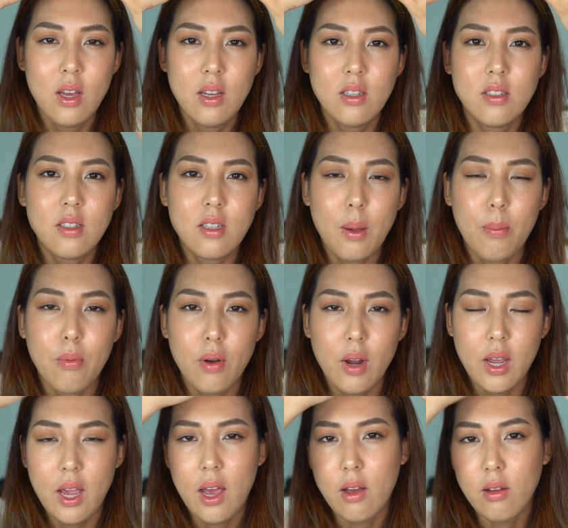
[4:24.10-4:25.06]

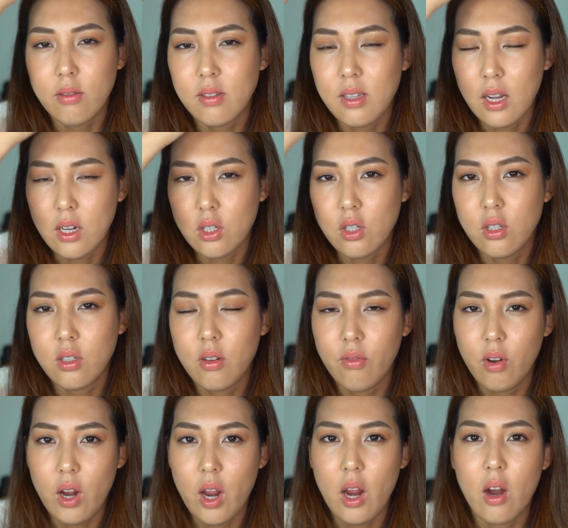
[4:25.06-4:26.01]
separate out sections
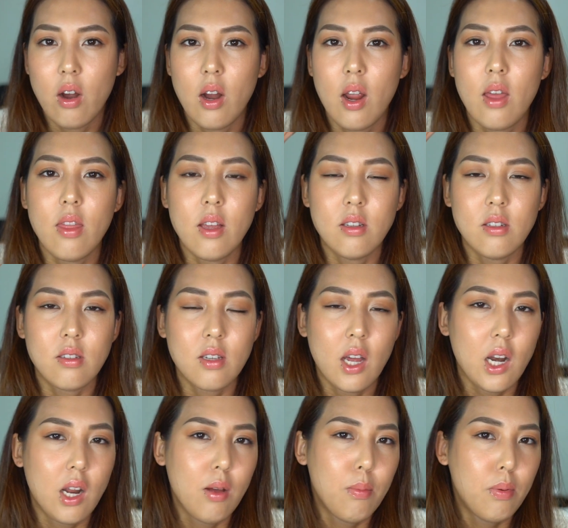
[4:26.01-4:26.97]
of your hair and then just
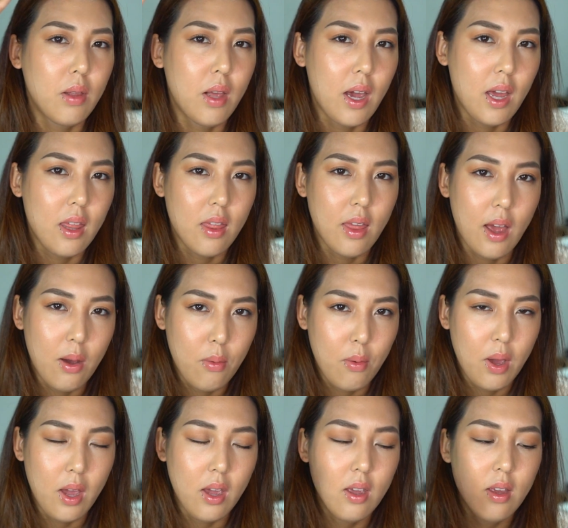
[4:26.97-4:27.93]
kind of apply it that
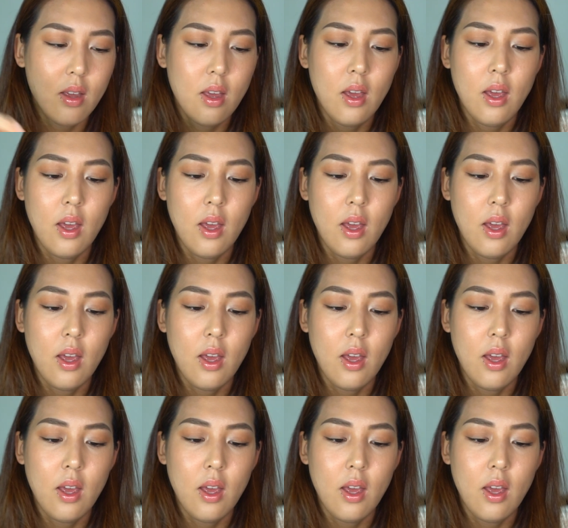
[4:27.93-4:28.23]
way.